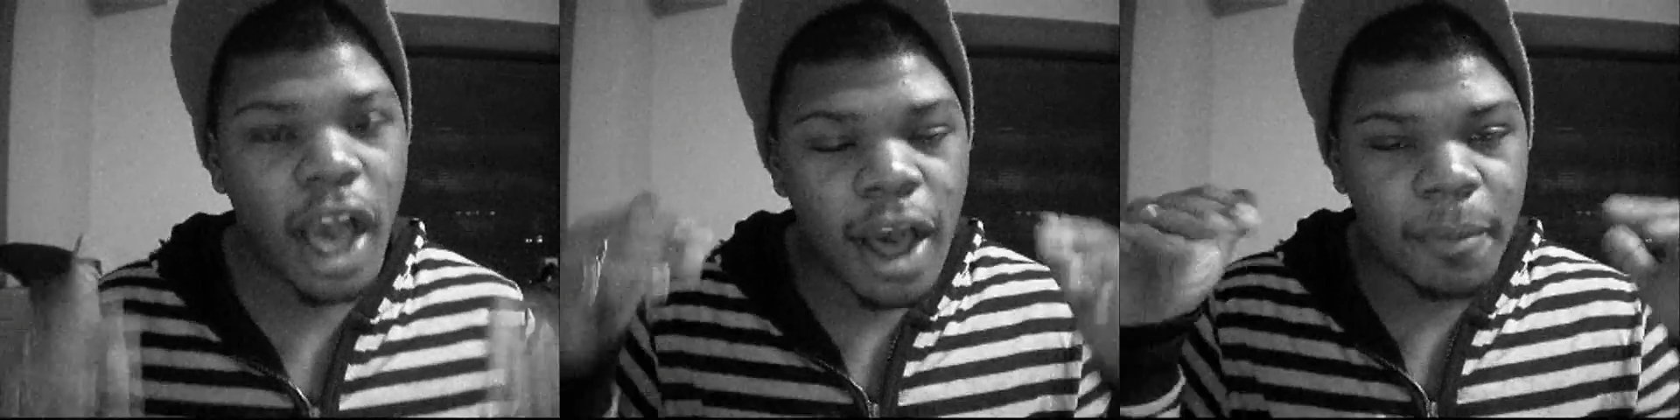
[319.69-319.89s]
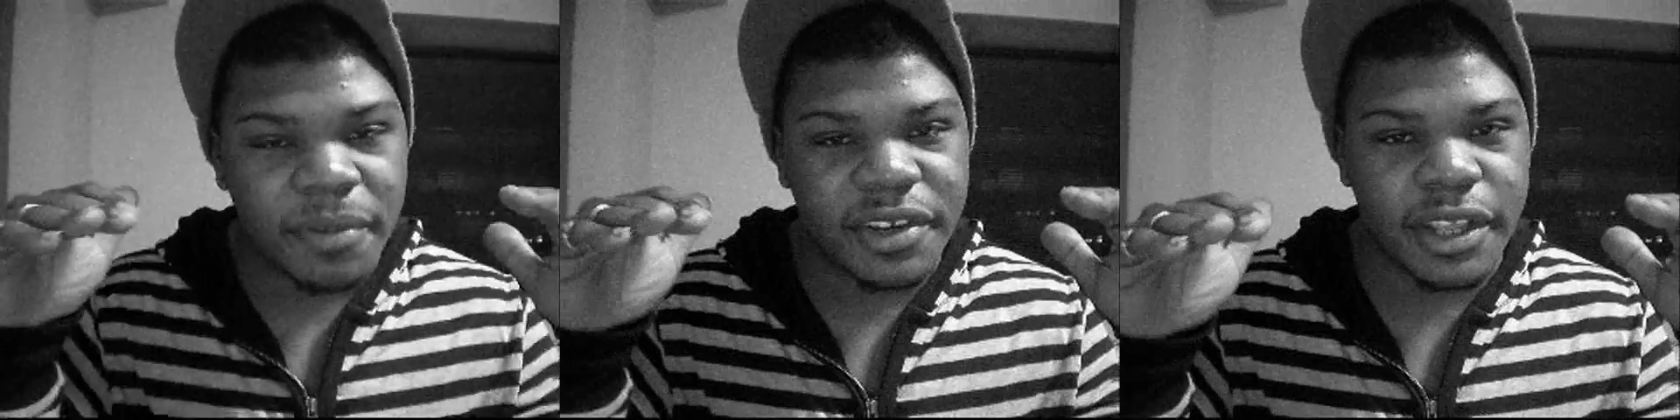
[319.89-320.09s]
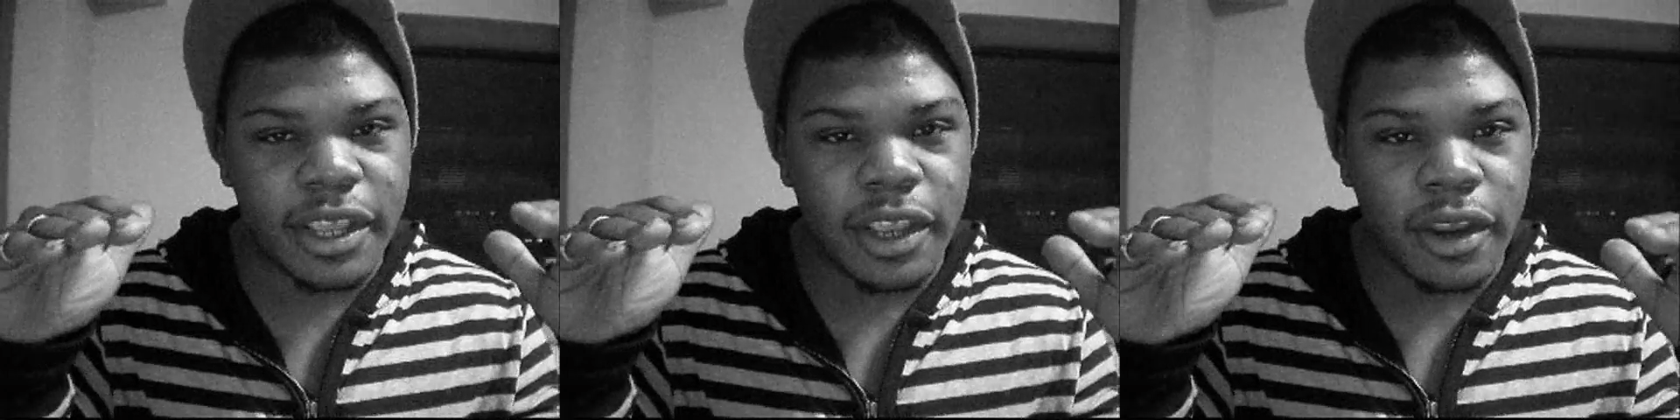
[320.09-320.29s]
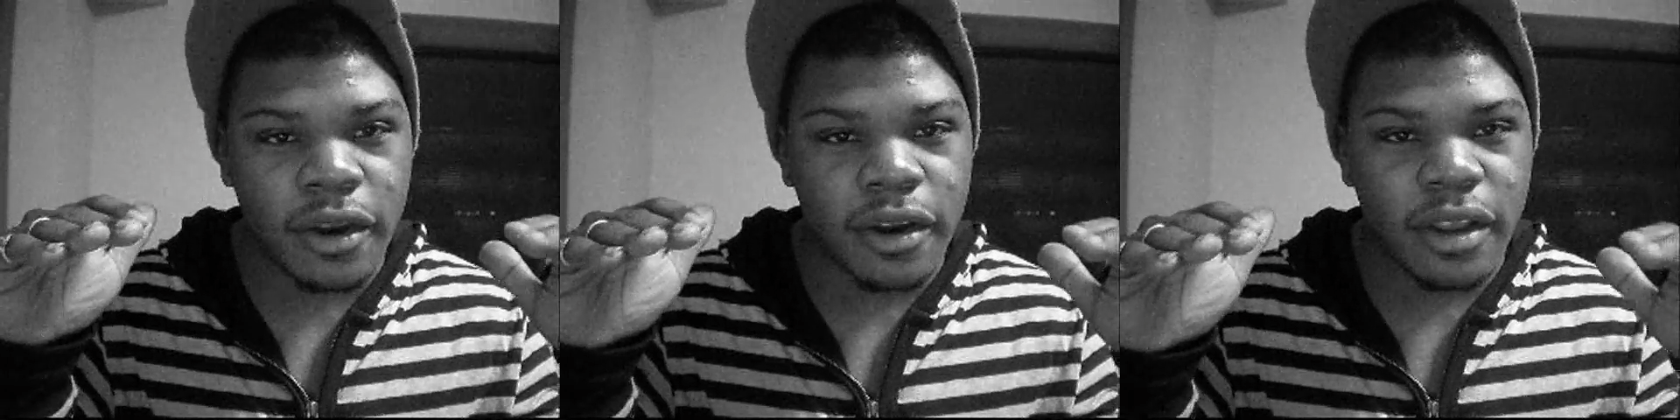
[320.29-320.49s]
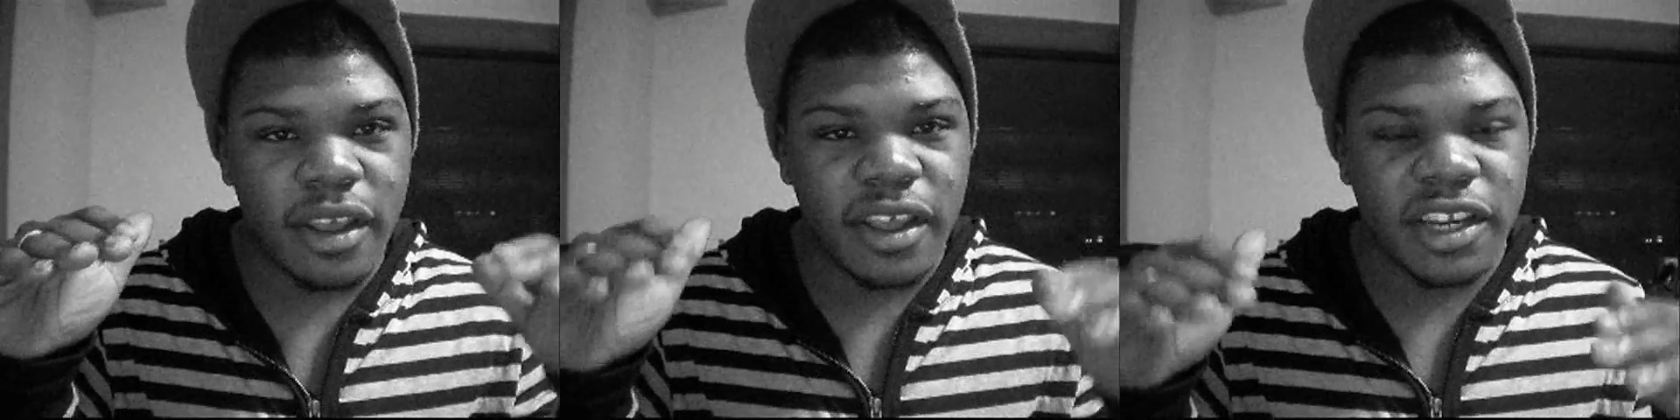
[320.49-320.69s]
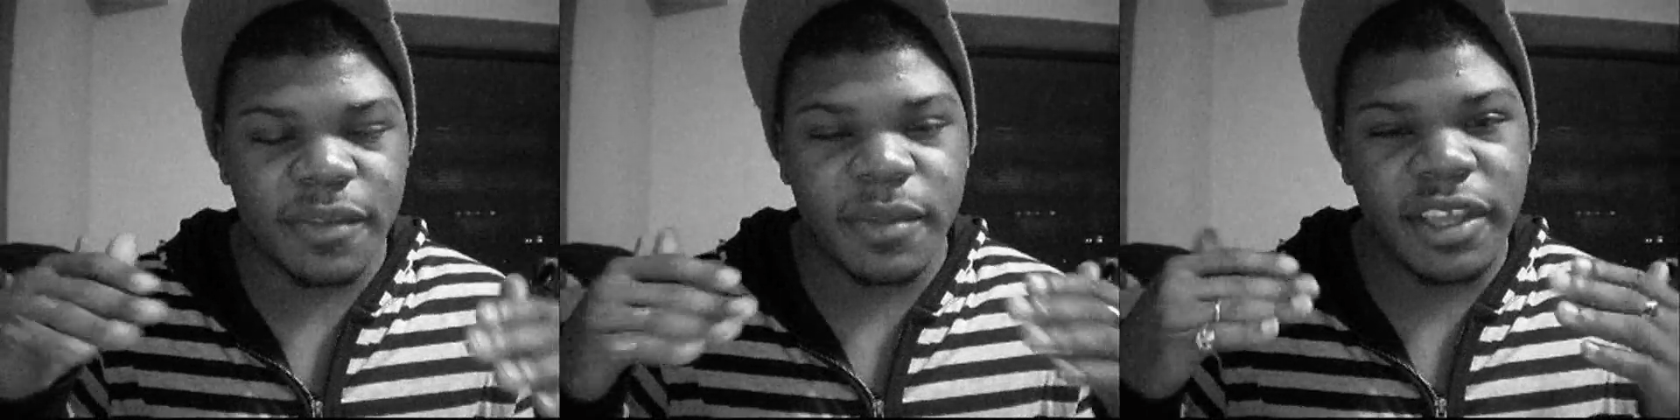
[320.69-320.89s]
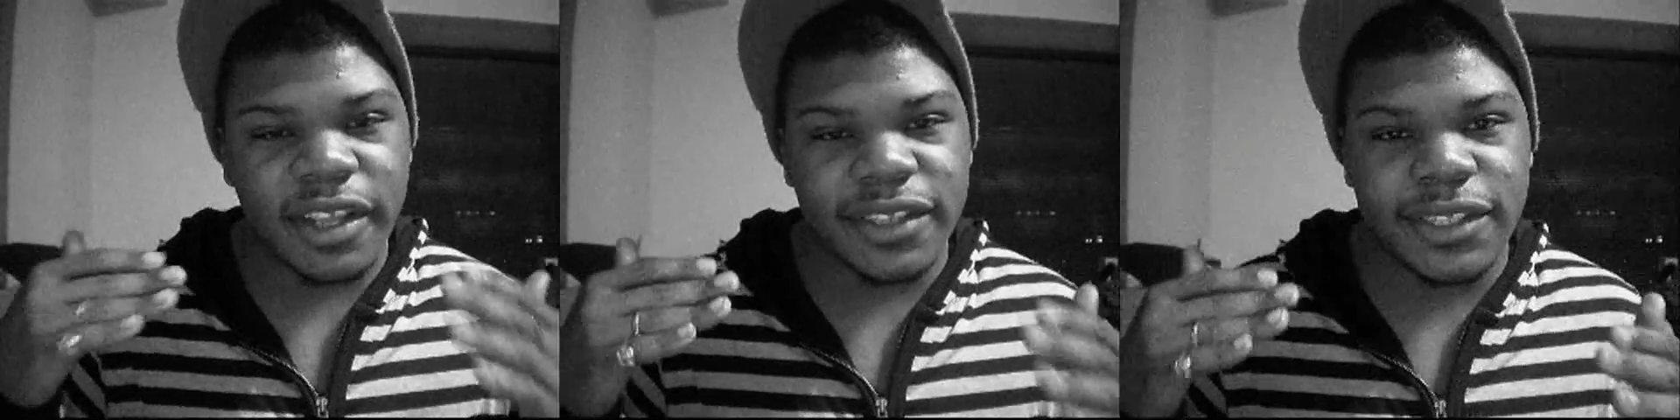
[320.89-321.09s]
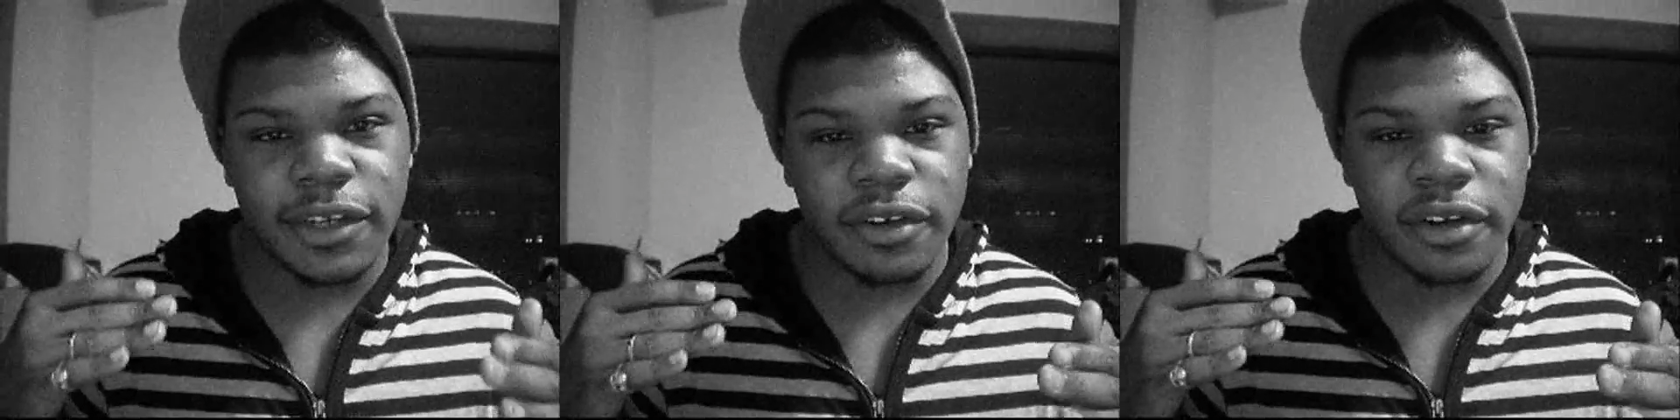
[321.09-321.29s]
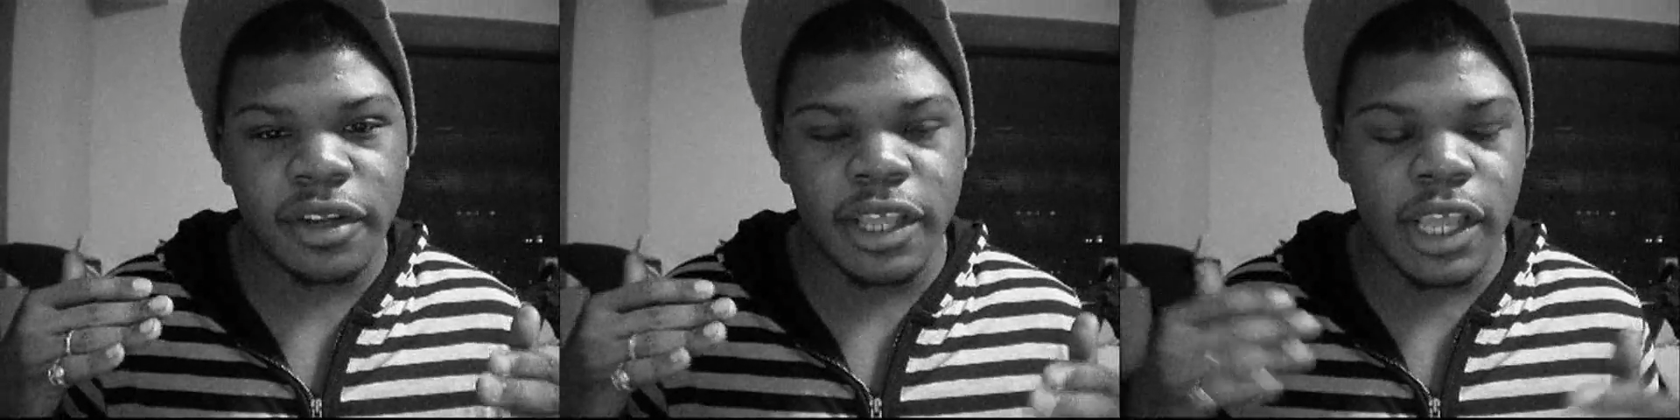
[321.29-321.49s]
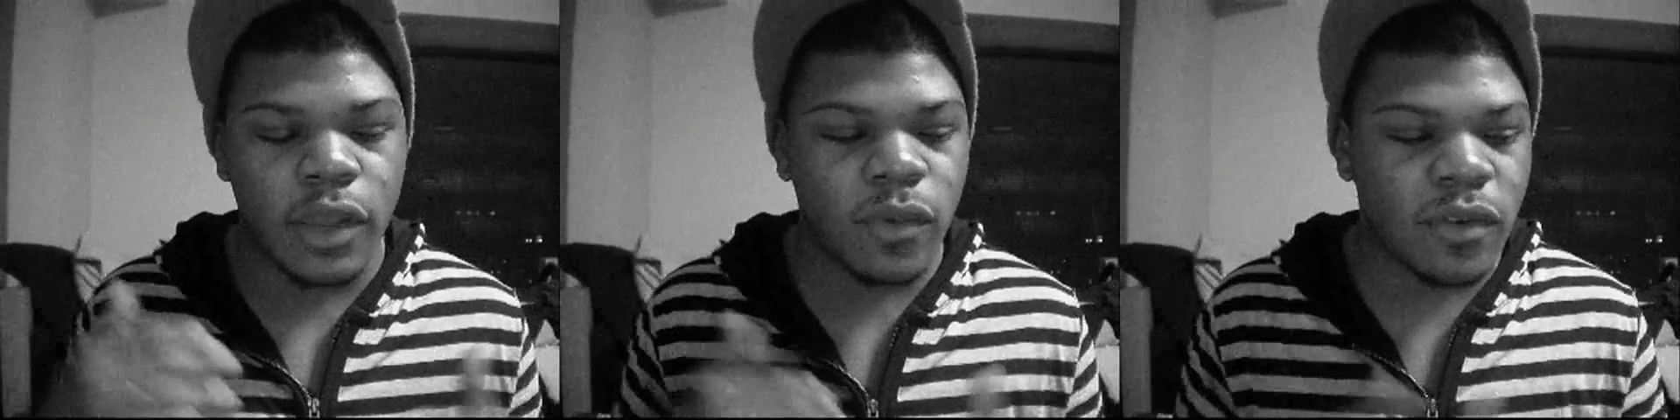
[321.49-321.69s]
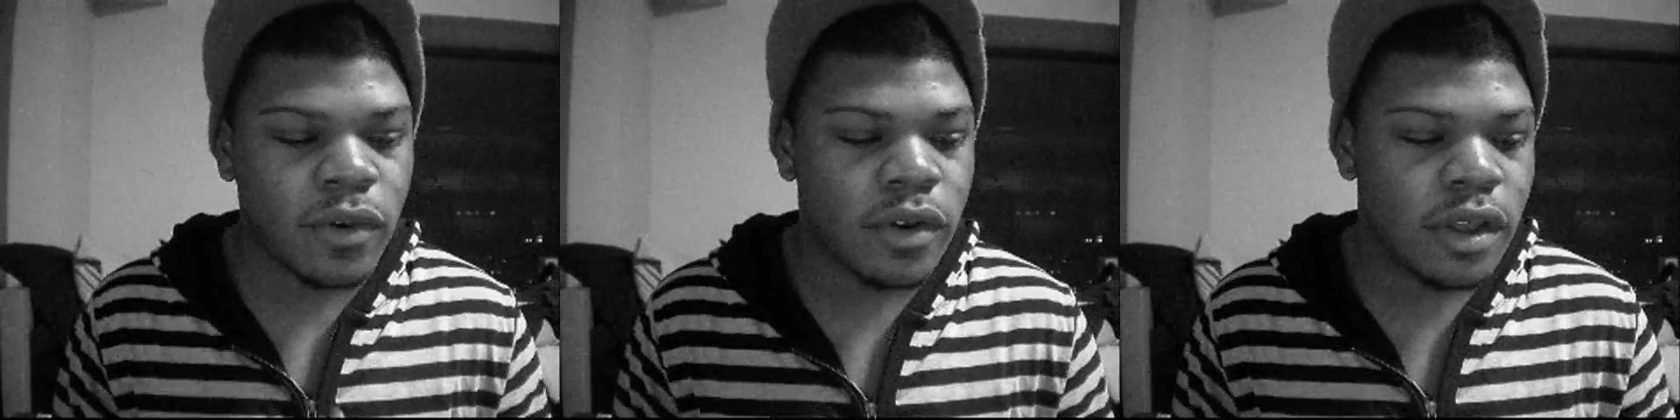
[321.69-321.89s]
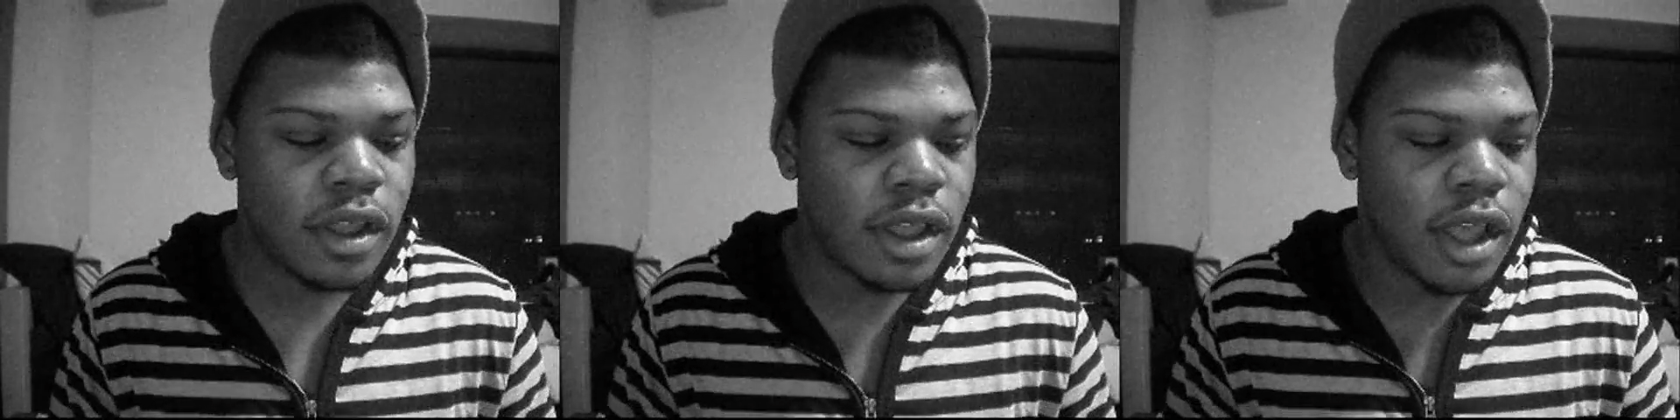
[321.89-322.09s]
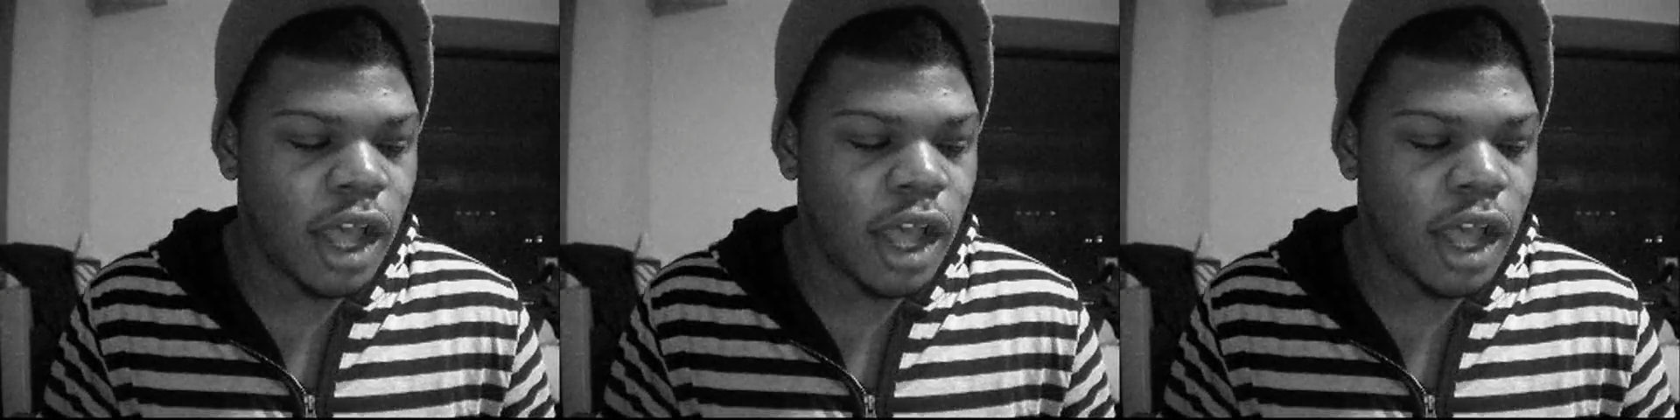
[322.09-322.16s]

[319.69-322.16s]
up to here, to be considered an equal.